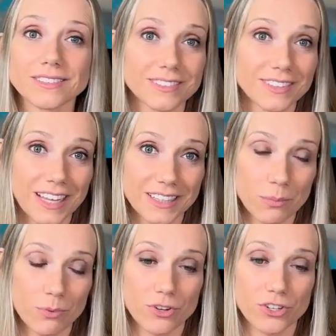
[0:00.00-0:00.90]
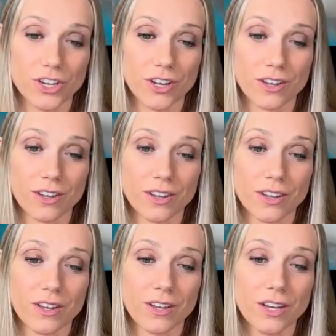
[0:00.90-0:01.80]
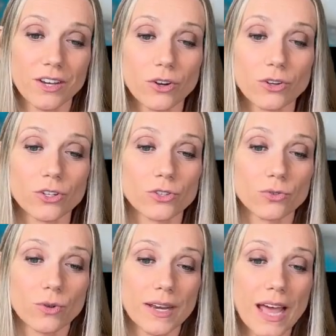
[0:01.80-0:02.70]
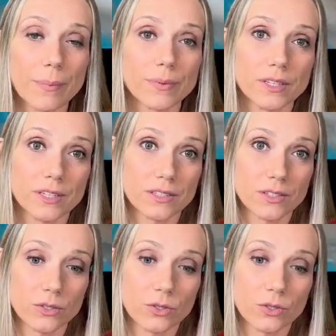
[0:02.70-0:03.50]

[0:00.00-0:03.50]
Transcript: the gutta-percha in order to adapt it